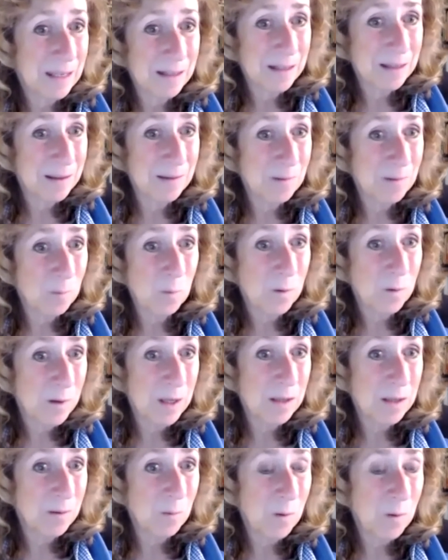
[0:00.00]
in the
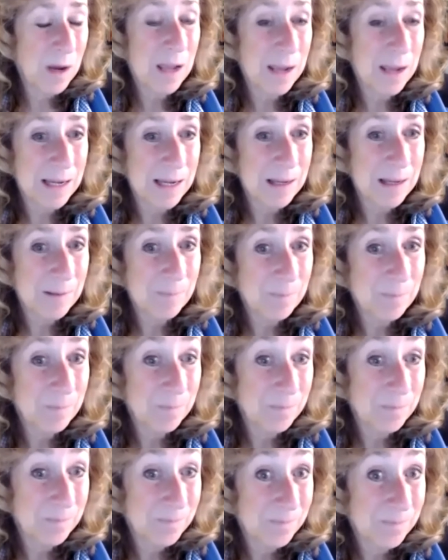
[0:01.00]
in the way.
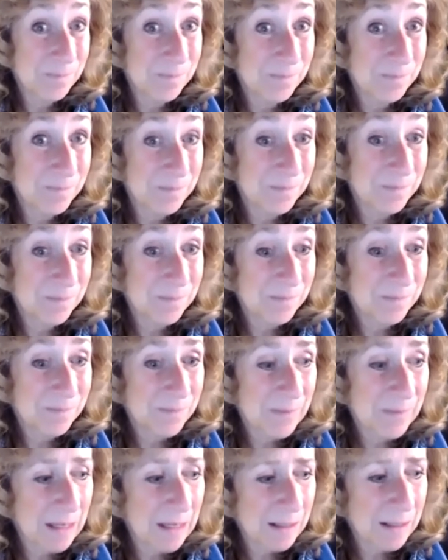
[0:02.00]
Got it. Yeah.